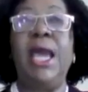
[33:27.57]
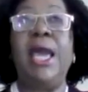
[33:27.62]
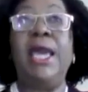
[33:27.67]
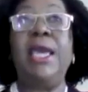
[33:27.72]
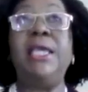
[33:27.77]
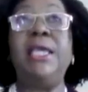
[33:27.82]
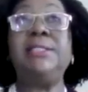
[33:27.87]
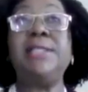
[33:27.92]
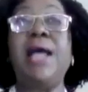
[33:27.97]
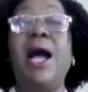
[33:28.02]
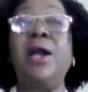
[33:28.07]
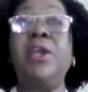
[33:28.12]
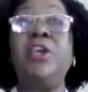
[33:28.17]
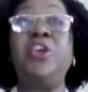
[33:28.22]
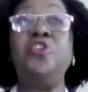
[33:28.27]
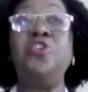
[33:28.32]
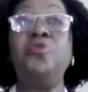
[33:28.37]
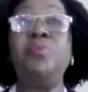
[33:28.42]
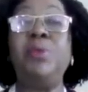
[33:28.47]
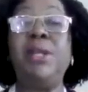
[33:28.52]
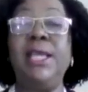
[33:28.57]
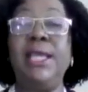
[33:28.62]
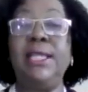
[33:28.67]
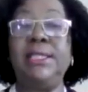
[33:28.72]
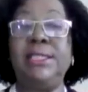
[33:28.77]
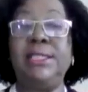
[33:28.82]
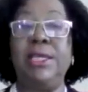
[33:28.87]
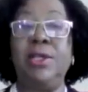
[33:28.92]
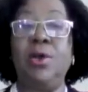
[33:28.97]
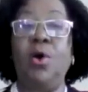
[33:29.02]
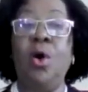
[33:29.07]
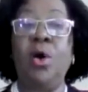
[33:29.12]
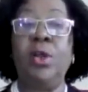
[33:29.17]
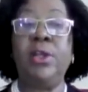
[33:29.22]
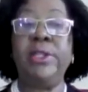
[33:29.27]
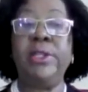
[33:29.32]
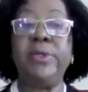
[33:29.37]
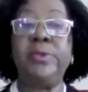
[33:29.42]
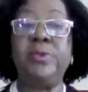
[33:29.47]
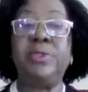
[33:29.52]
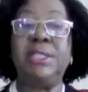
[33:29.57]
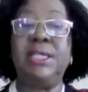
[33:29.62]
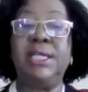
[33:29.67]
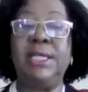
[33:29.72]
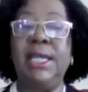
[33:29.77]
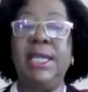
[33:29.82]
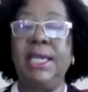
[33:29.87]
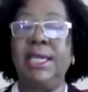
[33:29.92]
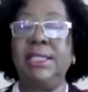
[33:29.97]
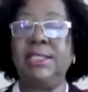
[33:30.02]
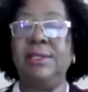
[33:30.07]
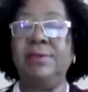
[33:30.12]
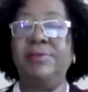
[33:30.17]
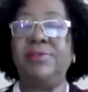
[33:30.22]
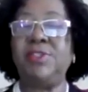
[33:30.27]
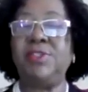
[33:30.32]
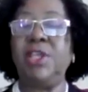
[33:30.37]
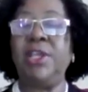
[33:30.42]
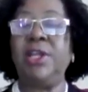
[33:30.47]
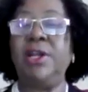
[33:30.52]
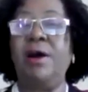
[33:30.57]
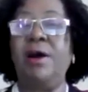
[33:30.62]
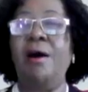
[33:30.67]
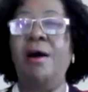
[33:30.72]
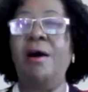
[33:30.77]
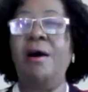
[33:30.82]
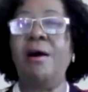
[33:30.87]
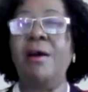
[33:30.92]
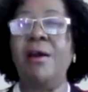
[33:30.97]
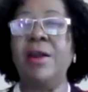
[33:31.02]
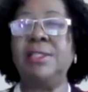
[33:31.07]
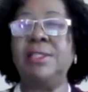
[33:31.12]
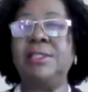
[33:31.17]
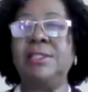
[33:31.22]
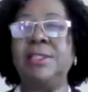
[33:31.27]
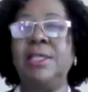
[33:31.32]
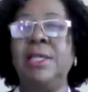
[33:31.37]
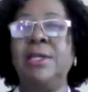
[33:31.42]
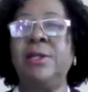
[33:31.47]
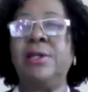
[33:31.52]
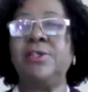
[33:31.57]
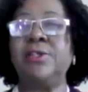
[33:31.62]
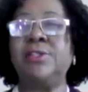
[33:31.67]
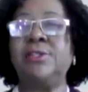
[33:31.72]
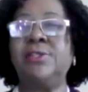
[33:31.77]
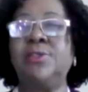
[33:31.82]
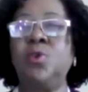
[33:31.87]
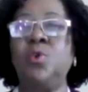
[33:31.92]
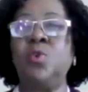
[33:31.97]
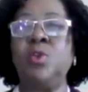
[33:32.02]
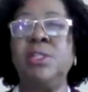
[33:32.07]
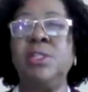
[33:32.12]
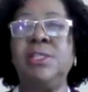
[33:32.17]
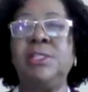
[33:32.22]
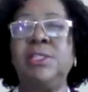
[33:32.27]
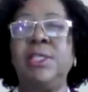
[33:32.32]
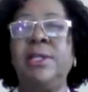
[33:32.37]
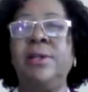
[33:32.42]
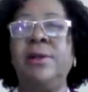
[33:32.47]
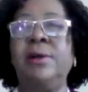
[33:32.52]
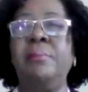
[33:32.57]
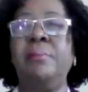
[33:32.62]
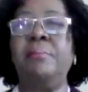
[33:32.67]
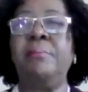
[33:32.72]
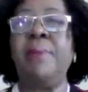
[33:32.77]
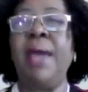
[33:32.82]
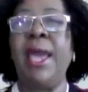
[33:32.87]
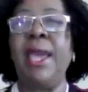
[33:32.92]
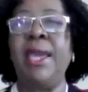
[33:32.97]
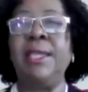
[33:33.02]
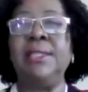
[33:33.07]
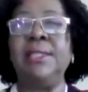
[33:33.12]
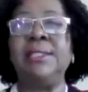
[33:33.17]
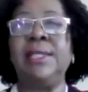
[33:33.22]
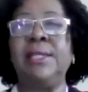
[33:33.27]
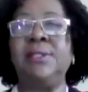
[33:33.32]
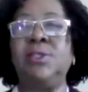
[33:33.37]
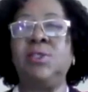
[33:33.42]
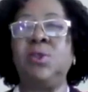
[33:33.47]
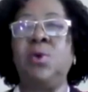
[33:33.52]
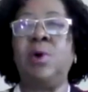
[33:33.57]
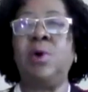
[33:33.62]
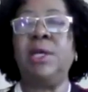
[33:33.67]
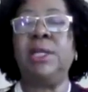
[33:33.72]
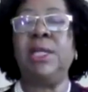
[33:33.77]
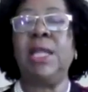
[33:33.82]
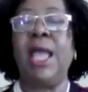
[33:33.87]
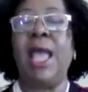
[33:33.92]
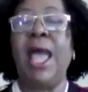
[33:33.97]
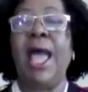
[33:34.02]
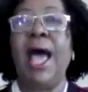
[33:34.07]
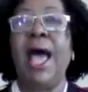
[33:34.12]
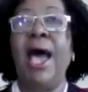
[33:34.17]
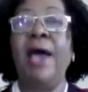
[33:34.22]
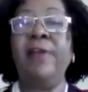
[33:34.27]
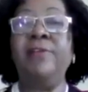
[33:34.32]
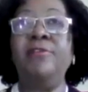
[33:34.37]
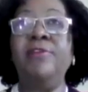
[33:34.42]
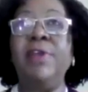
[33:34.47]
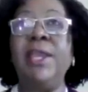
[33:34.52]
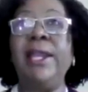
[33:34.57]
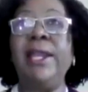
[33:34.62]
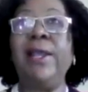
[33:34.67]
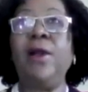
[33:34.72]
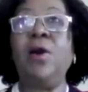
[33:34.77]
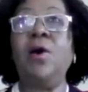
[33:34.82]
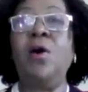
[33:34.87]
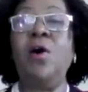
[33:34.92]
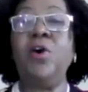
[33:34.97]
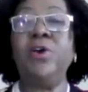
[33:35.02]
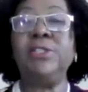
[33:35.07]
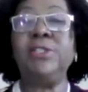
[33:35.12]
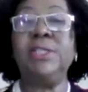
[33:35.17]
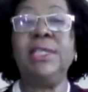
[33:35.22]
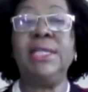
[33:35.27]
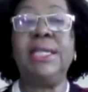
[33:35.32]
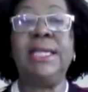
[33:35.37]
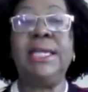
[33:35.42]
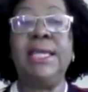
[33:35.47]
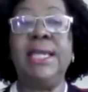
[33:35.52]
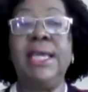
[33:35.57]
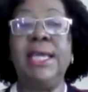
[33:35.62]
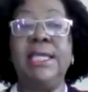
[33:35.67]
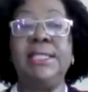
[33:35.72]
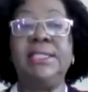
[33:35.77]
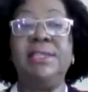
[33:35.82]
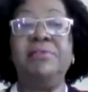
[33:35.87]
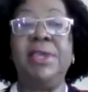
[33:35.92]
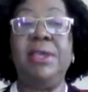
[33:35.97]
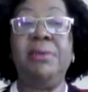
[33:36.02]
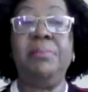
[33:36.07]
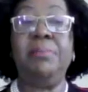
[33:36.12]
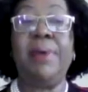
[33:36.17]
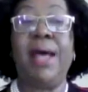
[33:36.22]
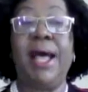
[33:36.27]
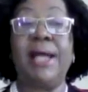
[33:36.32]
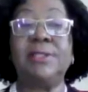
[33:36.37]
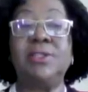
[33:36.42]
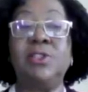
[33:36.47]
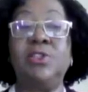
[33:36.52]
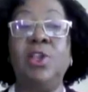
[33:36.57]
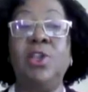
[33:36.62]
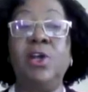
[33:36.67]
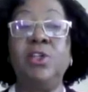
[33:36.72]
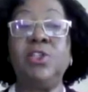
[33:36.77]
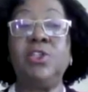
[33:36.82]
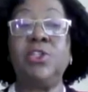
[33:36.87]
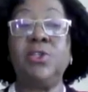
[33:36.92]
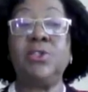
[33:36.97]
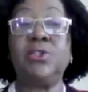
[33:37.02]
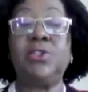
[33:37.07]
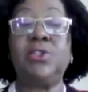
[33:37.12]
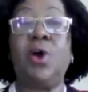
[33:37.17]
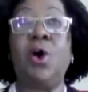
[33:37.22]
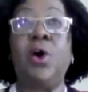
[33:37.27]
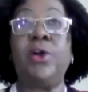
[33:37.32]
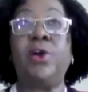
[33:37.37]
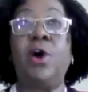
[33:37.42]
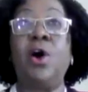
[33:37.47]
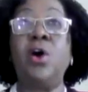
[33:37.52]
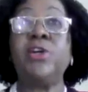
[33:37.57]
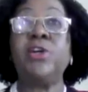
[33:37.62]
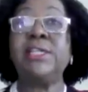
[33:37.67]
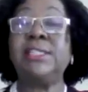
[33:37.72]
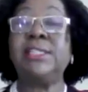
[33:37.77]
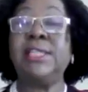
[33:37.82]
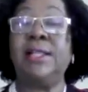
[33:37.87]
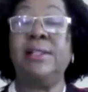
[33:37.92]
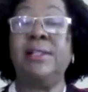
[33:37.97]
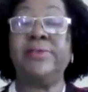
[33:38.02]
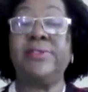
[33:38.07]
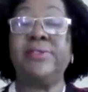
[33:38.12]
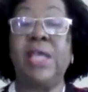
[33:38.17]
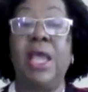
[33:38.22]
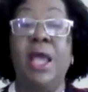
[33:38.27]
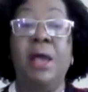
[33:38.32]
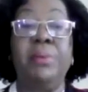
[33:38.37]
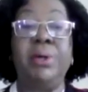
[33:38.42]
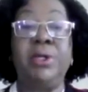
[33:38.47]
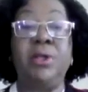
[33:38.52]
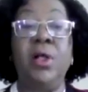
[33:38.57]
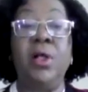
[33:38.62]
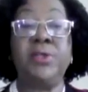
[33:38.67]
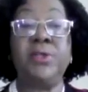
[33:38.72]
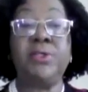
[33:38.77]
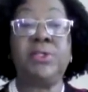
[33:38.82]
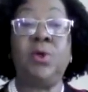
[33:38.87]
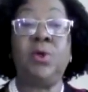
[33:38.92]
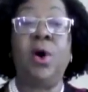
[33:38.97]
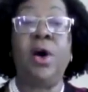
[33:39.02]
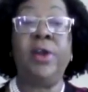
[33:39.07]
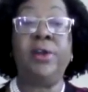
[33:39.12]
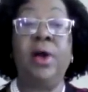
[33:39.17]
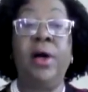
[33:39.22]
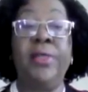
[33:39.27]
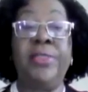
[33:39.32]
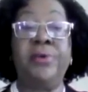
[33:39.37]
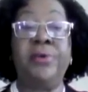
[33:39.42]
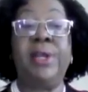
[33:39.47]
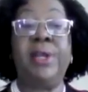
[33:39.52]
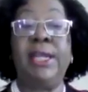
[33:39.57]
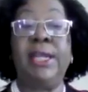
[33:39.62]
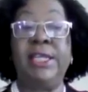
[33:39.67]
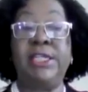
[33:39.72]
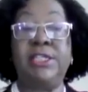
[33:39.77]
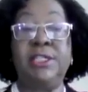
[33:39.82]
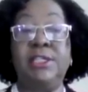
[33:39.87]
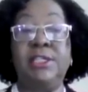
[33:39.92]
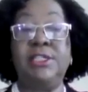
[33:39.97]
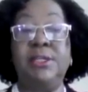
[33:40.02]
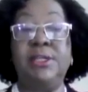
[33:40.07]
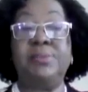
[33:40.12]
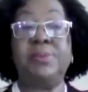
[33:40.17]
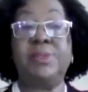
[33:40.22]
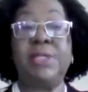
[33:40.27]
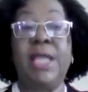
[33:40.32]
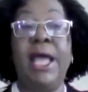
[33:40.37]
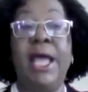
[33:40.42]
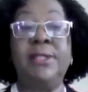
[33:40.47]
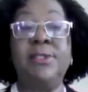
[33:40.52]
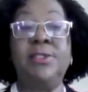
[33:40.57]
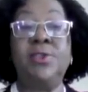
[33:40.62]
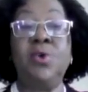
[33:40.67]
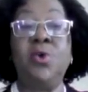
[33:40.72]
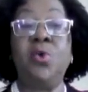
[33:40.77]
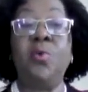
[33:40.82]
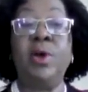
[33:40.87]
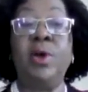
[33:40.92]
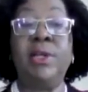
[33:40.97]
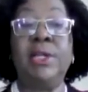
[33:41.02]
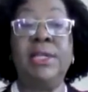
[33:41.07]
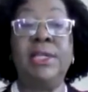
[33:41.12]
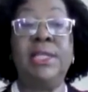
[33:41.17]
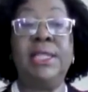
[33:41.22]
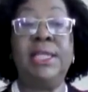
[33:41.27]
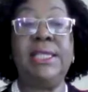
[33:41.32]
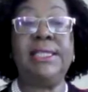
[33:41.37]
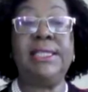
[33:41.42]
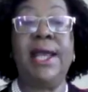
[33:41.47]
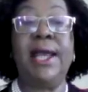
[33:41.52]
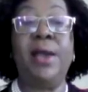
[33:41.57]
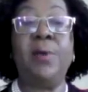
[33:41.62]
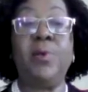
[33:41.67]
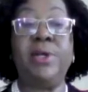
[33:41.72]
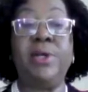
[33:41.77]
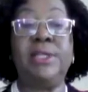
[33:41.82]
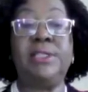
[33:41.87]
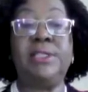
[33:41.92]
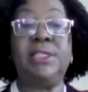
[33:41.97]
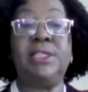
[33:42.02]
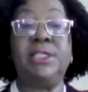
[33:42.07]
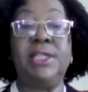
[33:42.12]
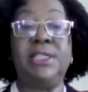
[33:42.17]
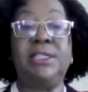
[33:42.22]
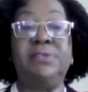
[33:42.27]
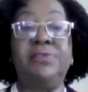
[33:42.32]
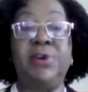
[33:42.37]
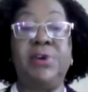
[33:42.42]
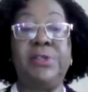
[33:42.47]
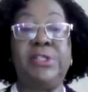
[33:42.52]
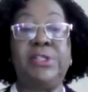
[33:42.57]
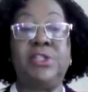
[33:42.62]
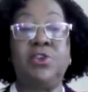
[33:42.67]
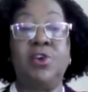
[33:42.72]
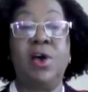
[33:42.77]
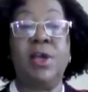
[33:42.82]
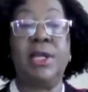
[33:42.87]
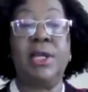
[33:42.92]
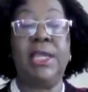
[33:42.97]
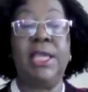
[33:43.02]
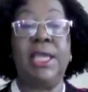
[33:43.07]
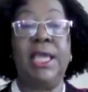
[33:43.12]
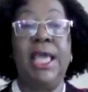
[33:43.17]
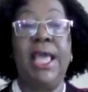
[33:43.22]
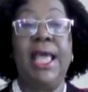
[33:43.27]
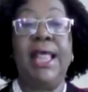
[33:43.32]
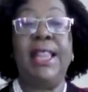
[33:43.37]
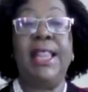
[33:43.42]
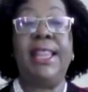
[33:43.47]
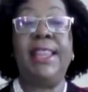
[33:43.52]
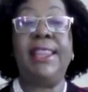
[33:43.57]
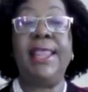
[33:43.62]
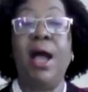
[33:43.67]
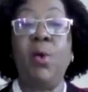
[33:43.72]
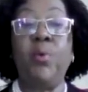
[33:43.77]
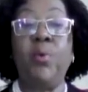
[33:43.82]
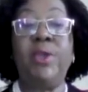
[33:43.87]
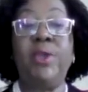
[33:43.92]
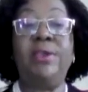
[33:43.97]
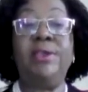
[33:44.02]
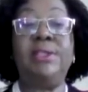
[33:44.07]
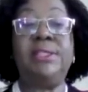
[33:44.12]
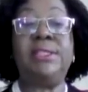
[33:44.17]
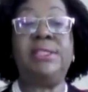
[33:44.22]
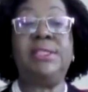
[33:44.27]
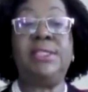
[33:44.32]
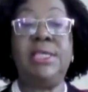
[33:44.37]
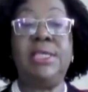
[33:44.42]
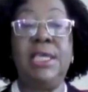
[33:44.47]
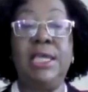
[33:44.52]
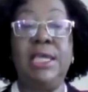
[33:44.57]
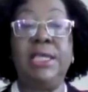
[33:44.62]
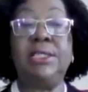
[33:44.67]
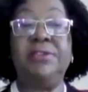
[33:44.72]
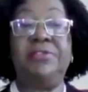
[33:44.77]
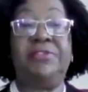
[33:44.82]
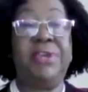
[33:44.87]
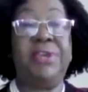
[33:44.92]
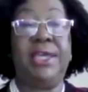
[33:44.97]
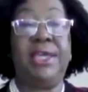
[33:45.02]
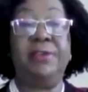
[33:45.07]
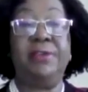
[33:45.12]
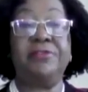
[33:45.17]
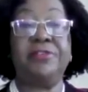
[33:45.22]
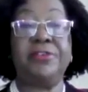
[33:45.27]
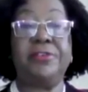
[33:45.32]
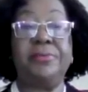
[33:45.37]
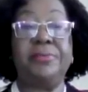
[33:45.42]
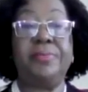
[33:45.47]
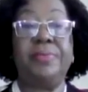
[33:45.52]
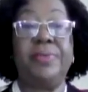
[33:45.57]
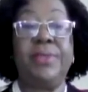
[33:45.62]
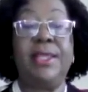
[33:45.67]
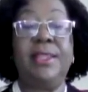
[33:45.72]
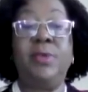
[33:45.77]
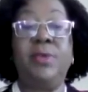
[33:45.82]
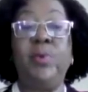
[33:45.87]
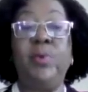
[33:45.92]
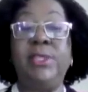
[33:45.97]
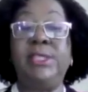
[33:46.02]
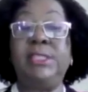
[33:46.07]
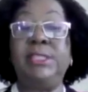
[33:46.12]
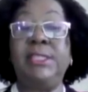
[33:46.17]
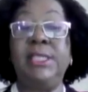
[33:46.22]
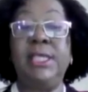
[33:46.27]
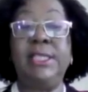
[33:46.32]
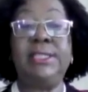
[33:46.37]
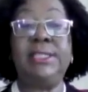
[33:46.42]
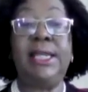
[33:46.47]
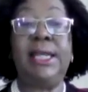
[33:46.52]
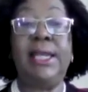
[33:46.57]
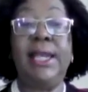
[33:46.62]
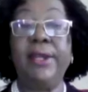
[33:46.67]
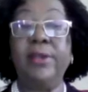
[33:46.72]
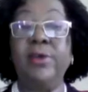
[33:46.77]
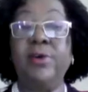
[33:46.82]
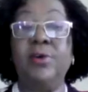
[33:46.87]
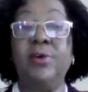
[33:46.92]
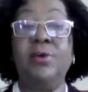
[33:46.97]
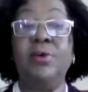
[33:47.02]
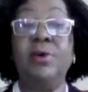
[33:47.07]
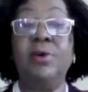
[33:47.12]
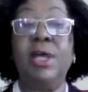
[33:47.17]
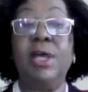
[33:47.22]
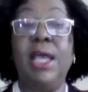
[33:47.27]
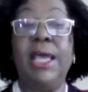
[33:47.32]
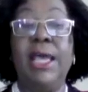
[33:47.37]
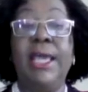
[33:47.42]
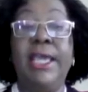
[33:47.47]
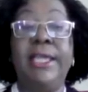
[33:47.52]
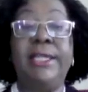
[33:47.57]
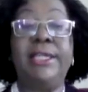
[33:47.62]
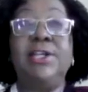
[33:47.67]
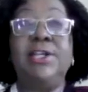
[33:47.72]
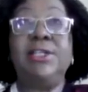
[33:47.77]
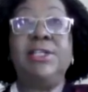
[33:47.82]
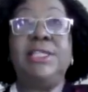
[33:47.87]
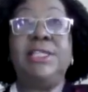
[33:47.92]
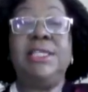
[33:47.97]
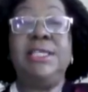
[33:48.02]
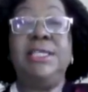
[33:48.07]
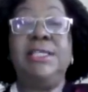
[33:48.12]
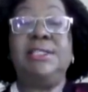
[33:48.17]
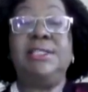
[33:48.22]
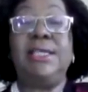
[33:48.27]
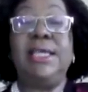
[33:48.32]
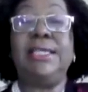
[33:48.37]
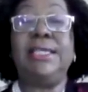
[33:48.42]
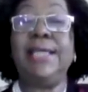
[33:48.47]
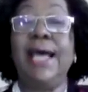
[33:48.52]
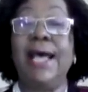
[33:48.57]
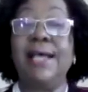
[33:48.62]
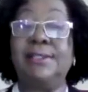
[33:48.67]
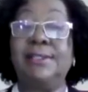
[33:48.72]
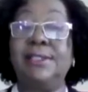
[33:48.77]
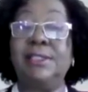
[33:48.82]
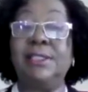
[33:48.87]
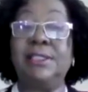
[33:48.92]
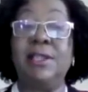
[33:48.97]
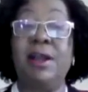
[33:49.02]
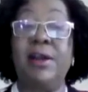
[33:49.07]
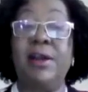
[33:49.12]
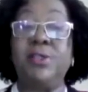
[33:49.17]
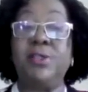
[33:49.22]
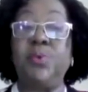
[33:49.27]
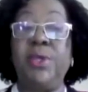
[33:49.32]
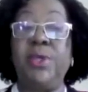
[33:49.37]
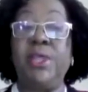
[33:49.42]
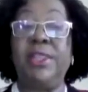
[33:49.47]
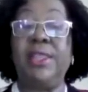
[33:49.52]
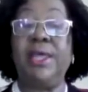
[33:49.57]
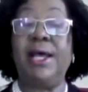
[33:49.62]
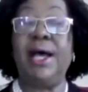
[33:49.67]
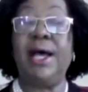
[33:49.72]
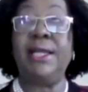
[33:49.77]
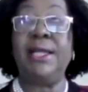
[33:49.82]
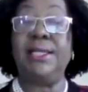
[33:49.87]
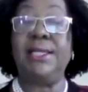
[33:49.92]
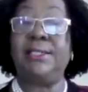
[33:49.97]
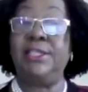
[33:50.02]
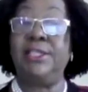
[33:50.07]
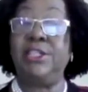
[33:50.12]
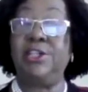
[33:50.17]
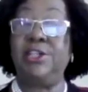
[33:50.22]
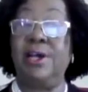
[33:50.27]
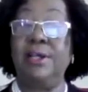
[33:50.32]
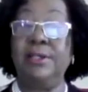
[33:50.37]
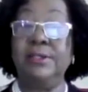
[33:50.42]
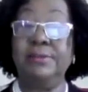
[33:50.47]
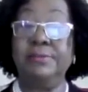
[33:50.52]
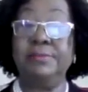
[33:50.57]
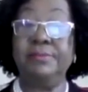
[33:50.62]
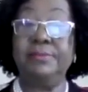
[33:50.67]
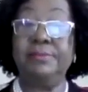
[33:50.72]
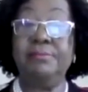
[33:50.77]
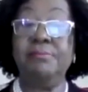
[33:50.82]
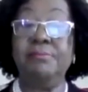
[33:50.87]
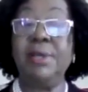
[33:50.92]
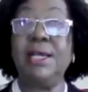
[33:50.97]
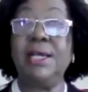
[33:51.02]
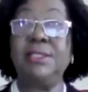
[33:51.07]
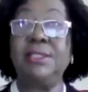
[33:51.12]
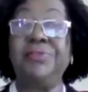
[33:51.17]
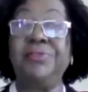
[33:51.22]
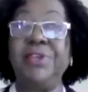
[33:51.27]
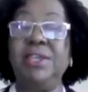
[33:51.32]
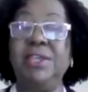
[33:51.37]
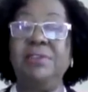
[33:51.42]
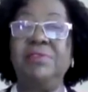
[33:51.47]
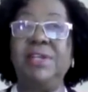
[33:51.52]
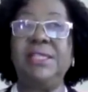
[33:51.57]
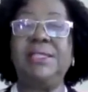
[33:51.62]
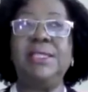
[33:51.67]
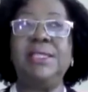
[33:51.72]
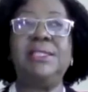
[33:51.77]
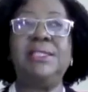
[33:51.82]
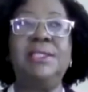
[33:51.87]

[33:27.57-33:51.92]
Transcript: is accumulating all of those negatives in our hearts, in our souls, in our minds, and so on, and really causing negative impacts, not just on ourselves, but also on other relationships. And so one of the things that I want to suggest very strongly, that we seek to forgive, that we seek to let go. It is not easy. It has to start with a decision, because forgiveness is